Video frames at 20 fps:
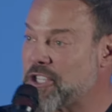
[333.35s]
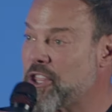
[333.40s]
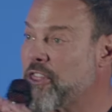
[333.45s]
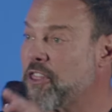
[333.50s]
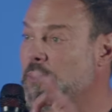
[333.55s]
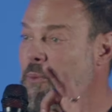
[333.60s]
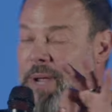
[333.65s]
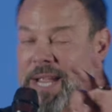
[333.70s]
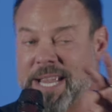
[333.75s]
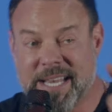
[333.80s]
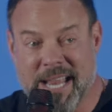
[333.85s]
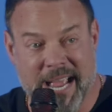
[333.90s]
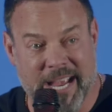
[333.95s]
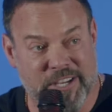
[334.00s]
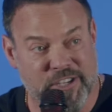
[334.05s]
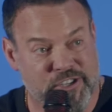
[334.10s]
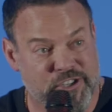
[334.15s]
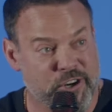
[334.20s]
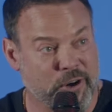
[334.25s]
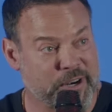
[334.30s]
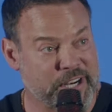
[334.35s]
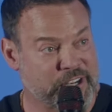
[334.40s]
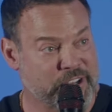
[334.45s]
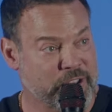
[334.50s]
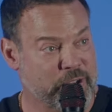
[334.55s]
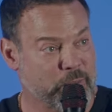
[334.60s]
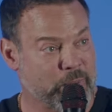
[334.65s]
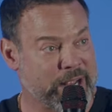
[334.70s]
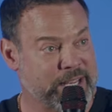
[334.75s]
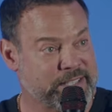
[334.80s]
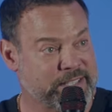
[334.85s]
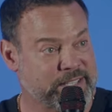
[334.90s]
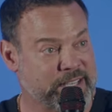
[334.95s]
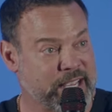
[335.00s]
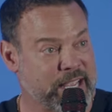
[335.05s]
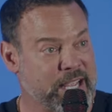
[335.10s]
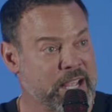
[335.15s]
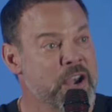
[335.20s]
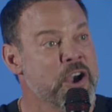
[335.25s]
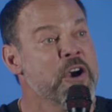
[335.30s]
Three days' journey to the Red
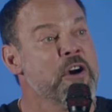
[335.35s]
Sea,